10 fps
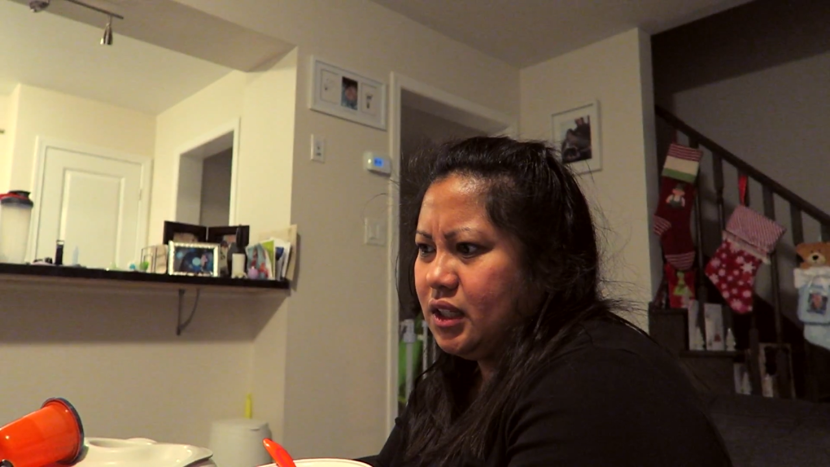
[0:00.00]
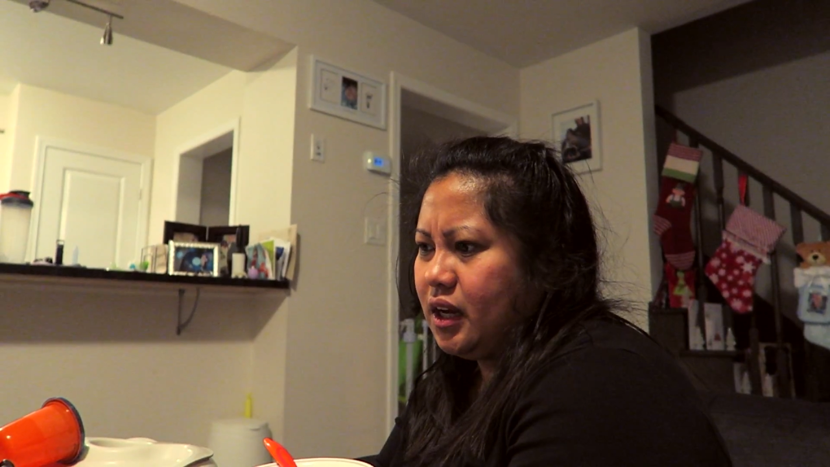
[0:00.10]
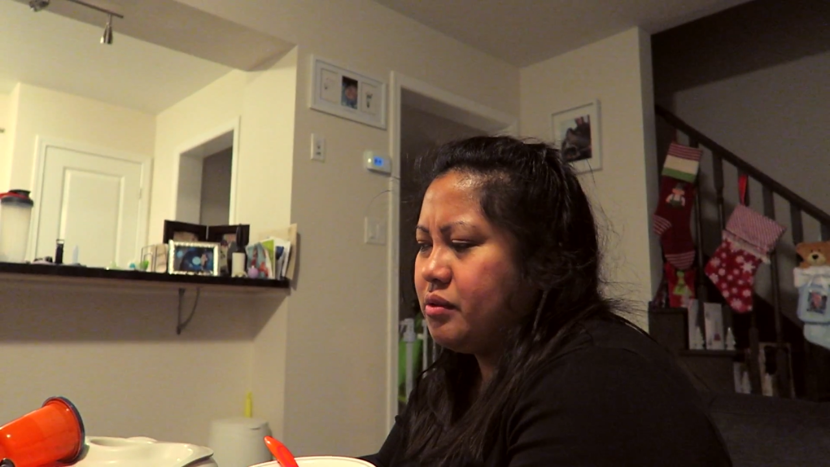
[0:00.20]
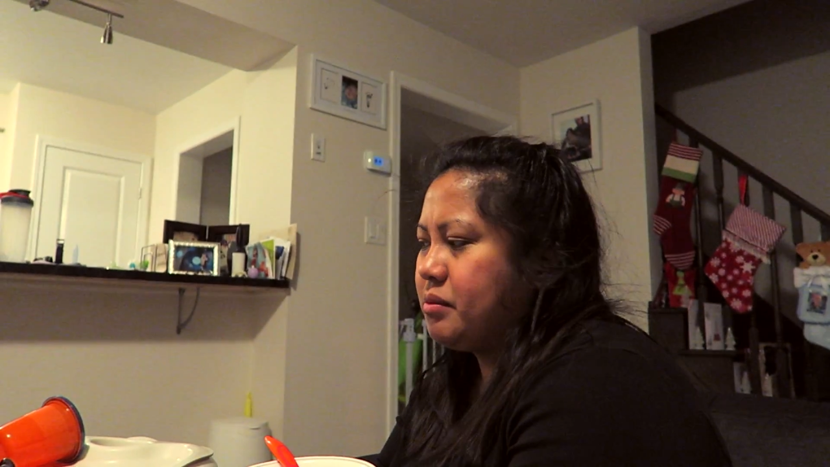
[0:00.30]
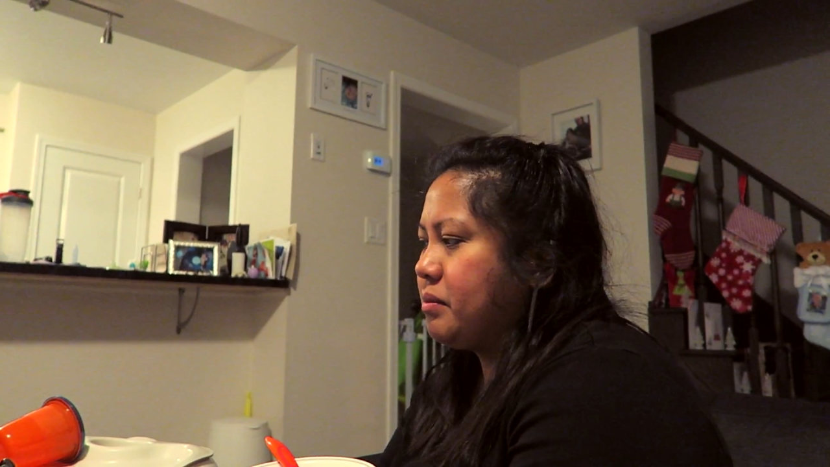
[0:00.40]

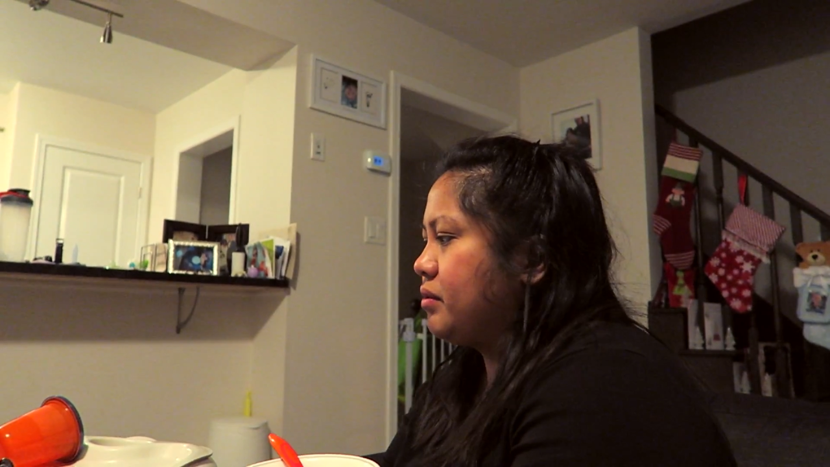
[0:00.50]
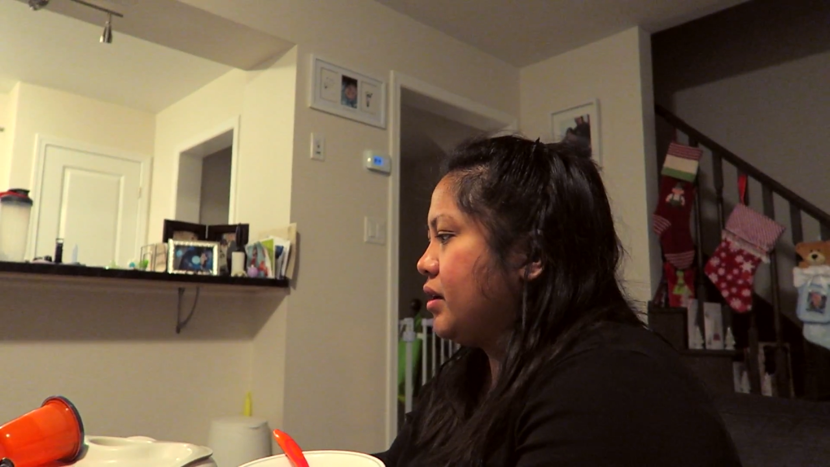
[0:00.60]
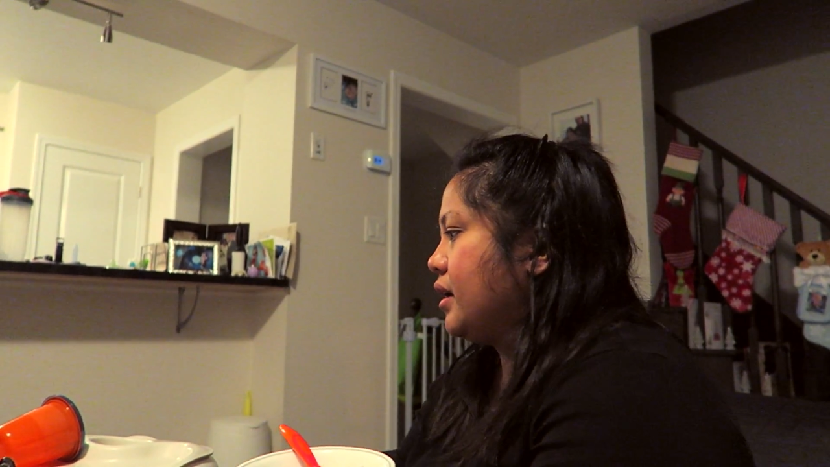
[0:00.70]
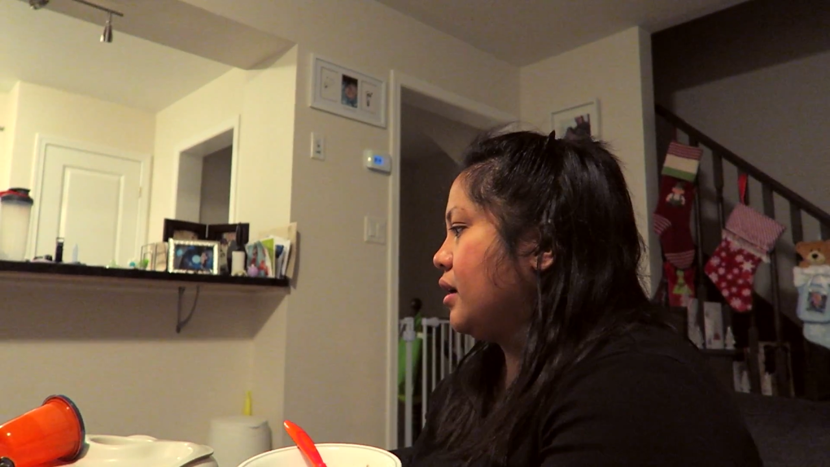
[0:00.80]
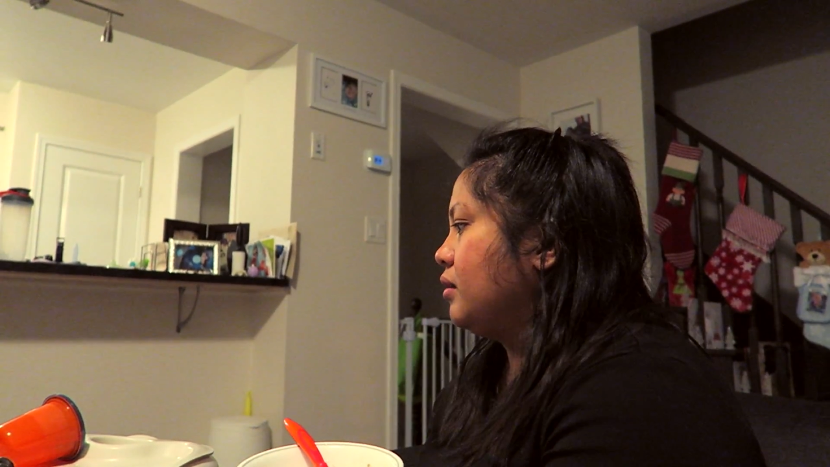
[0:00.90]
can't remember
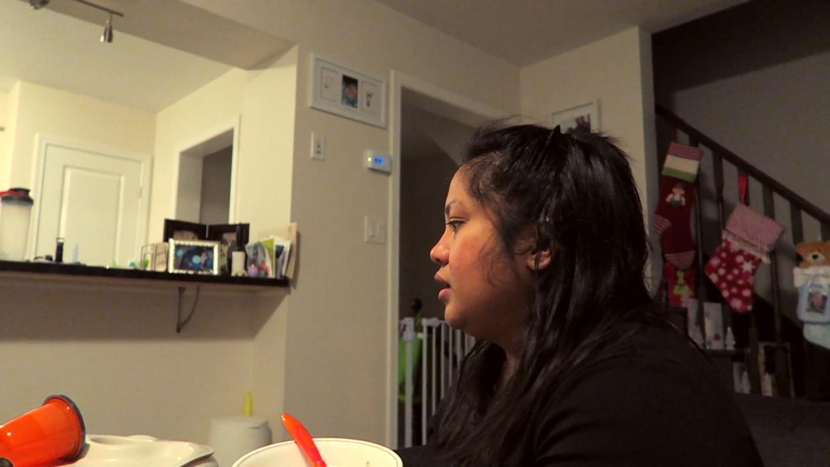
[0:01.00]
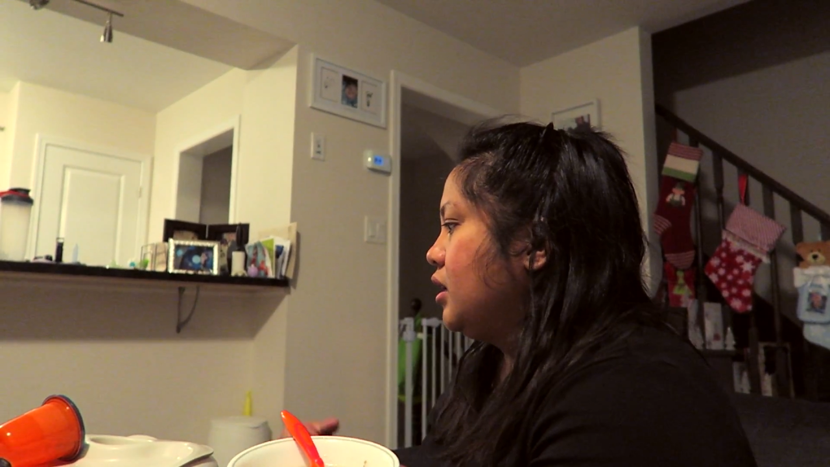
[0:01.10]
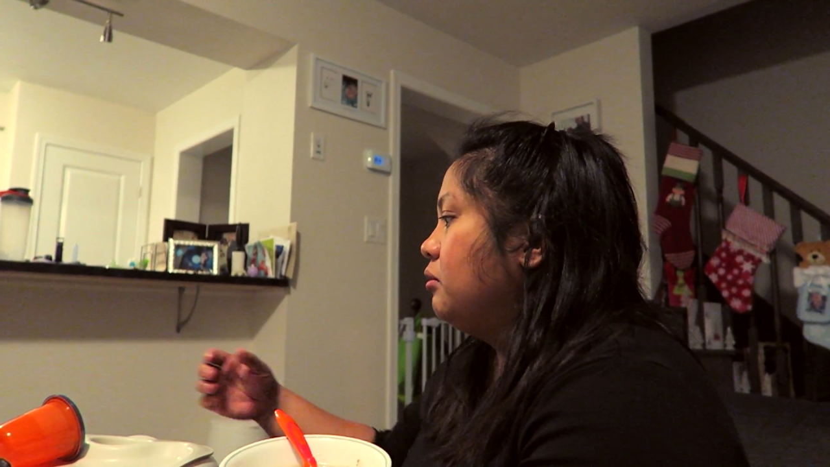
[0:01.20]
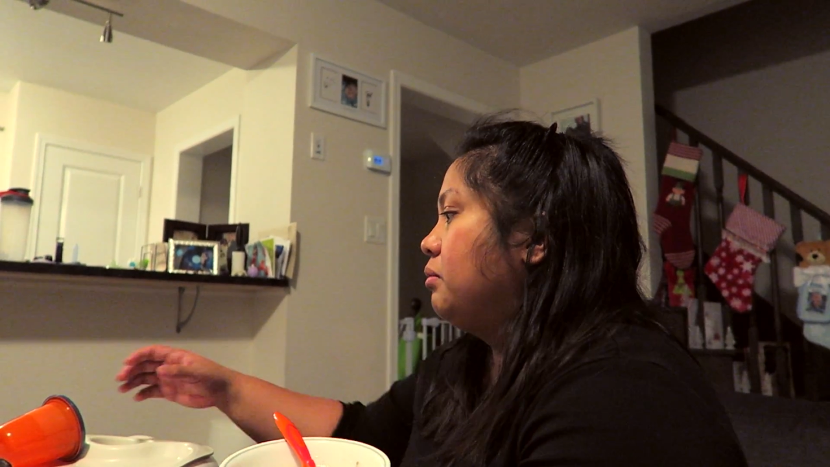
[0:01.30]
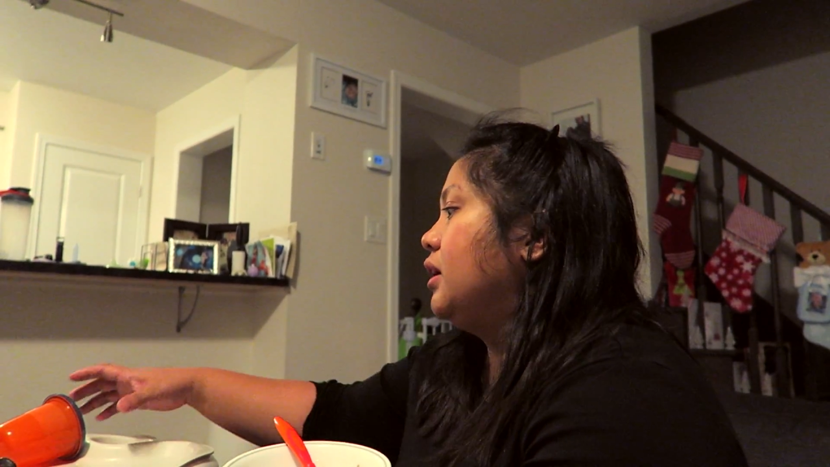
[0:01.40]
right now,
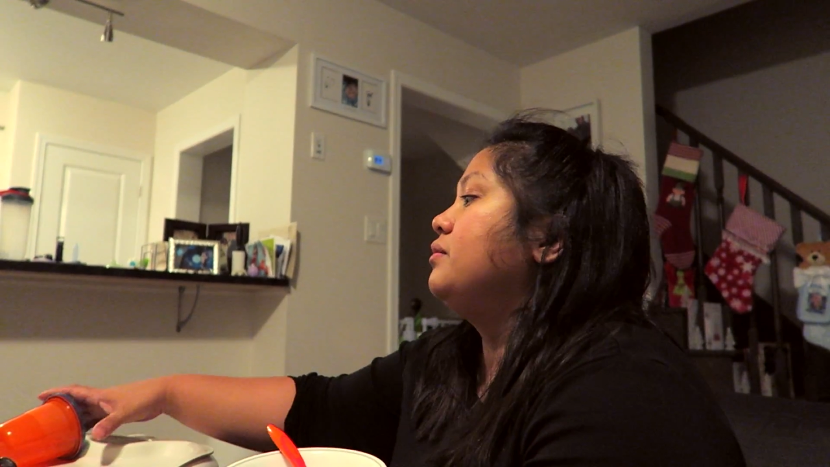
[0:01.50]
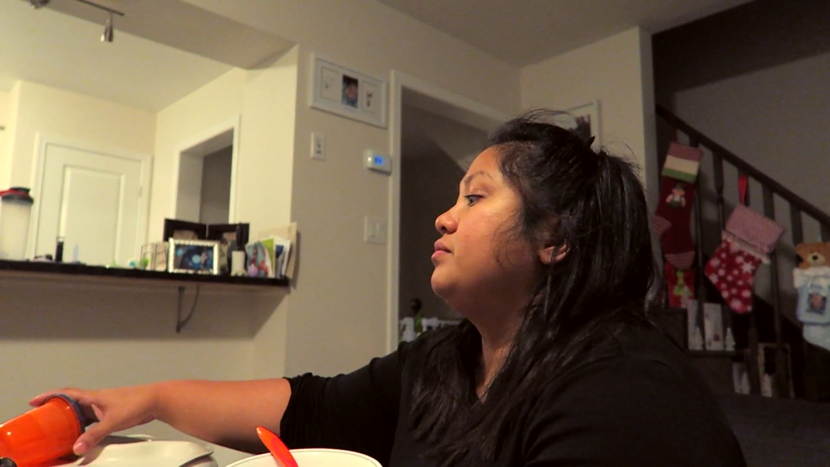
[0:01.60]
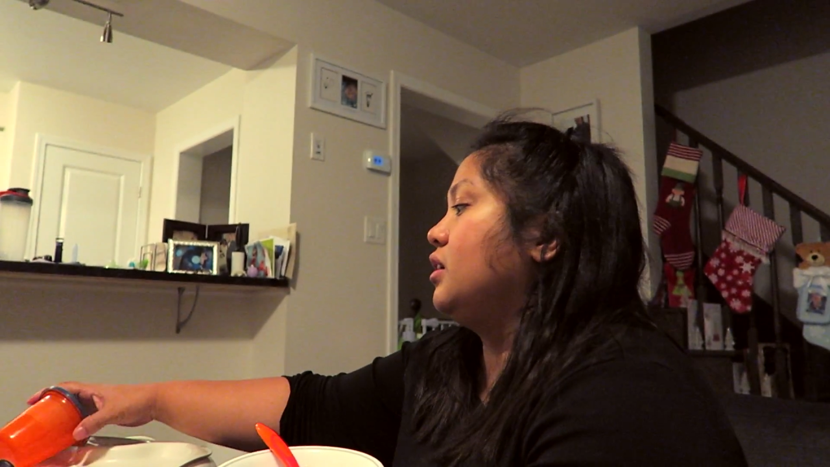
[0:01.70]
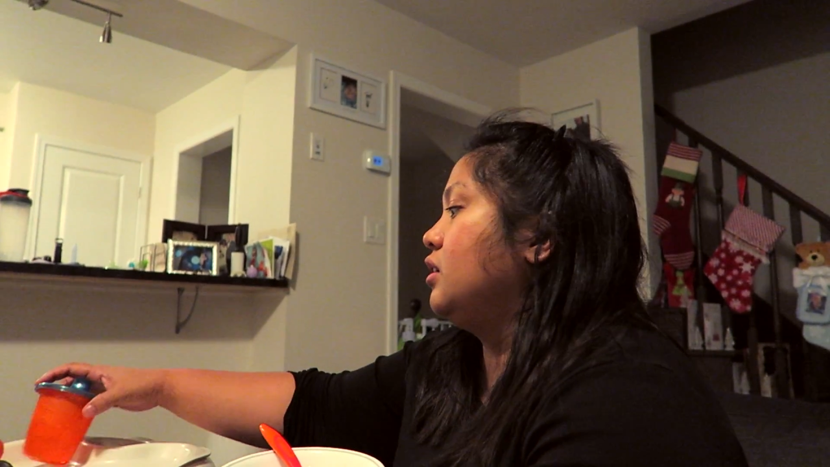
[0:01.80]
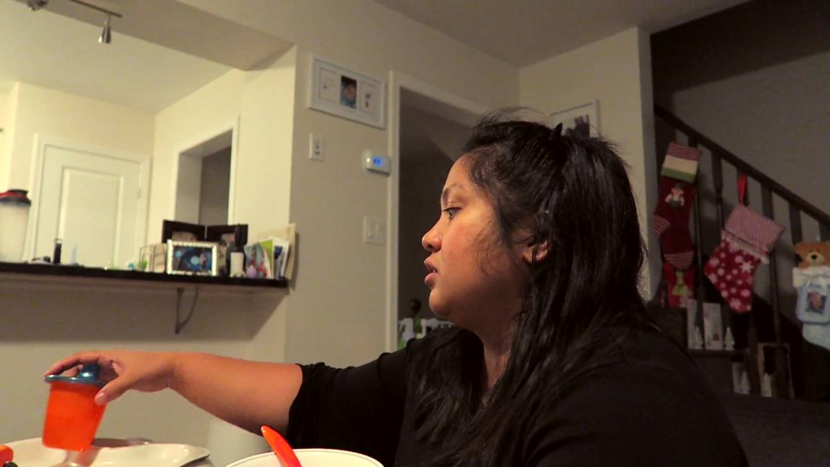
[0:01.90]
but
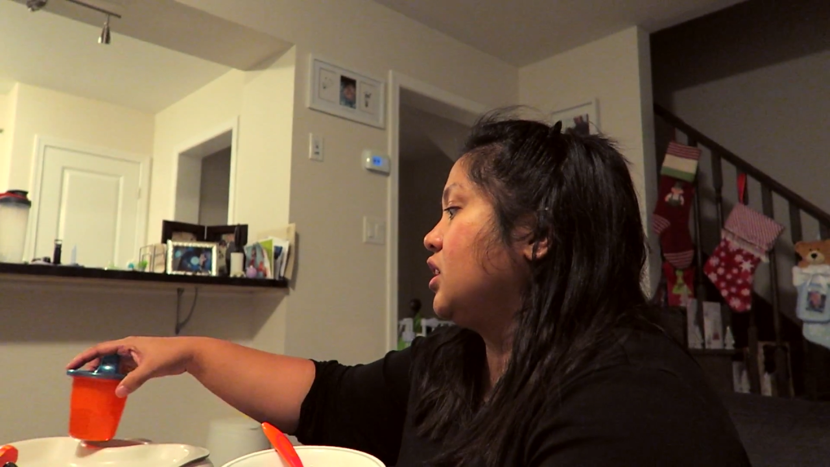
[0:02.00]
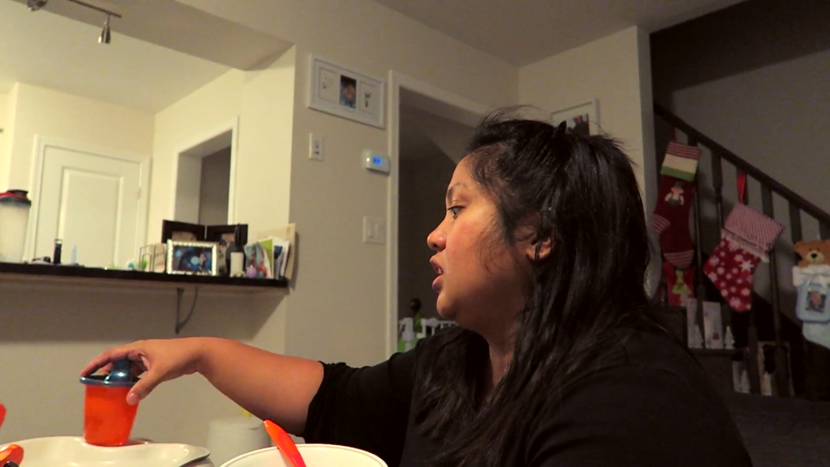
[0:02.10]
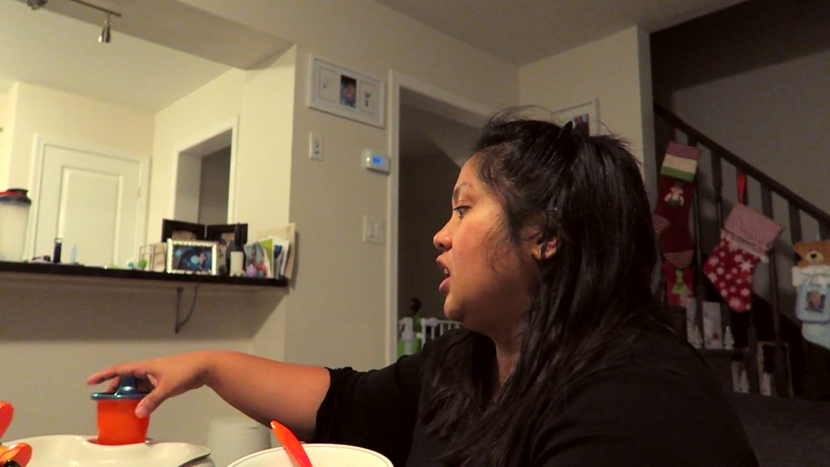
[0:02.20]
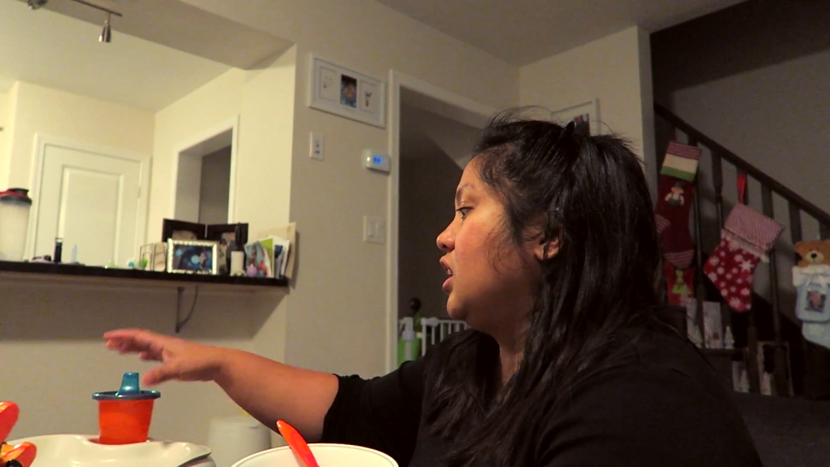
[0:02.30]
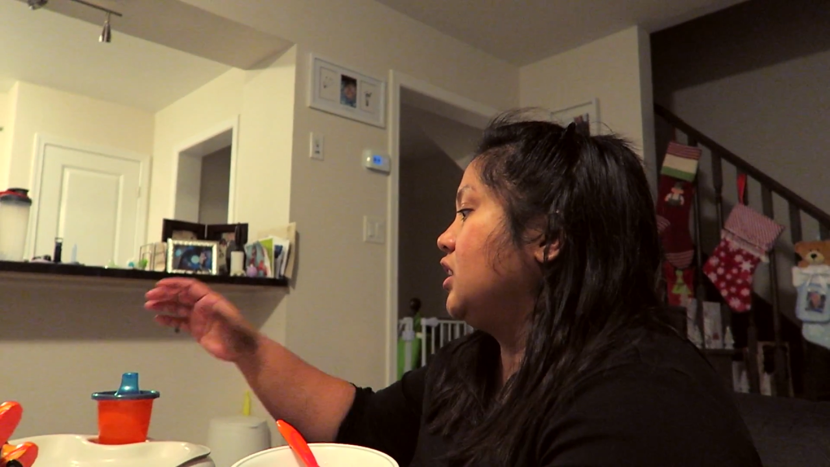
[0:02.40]
it was a
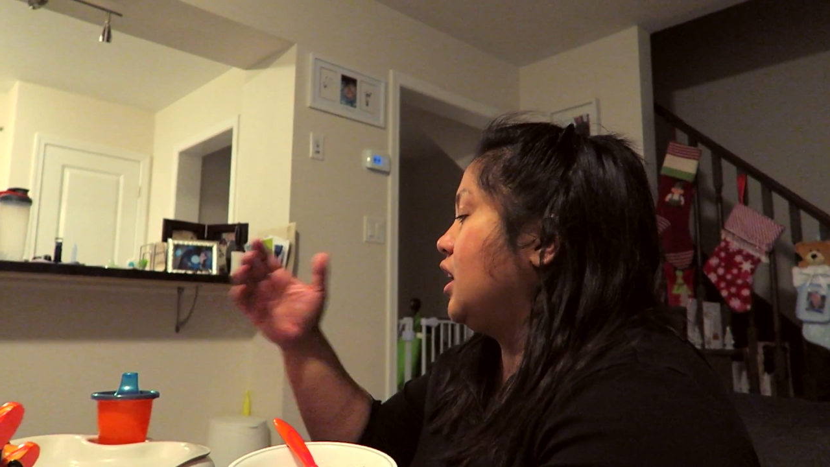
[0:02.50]
long